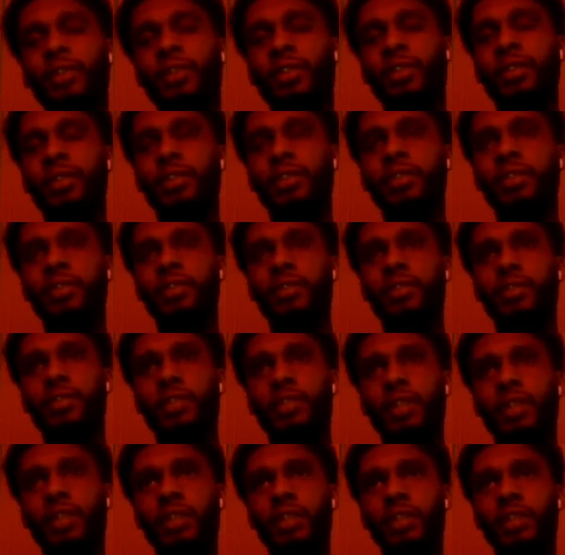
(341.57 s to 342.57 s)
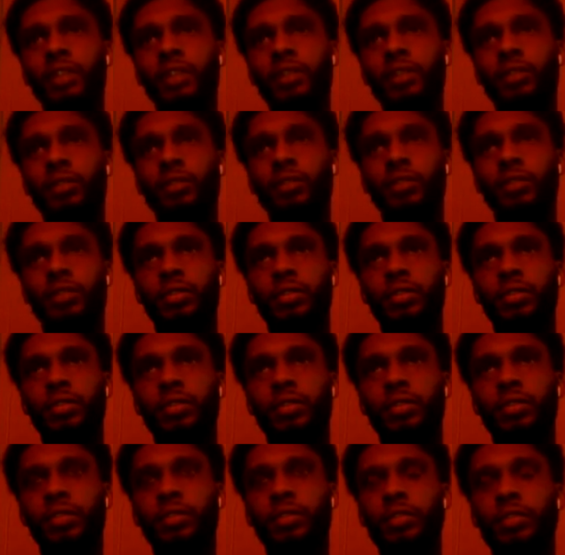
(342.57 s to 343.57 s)
cause I think when
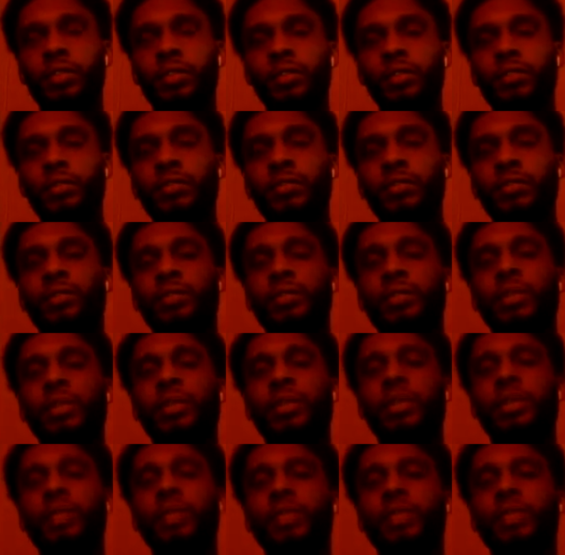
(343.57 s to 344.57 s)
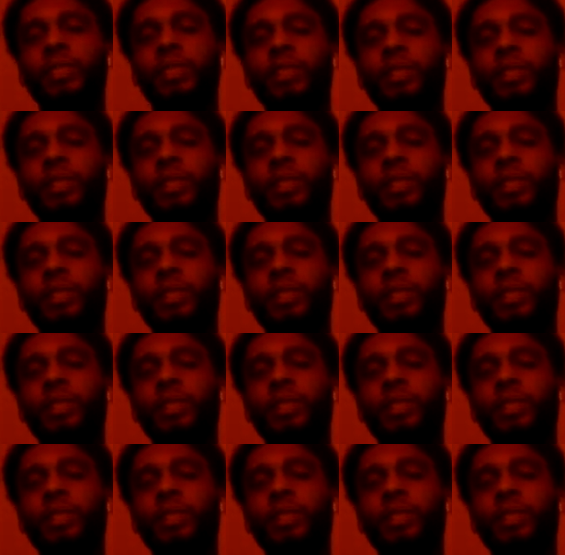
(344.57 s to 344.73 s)
stuff he was doing back then,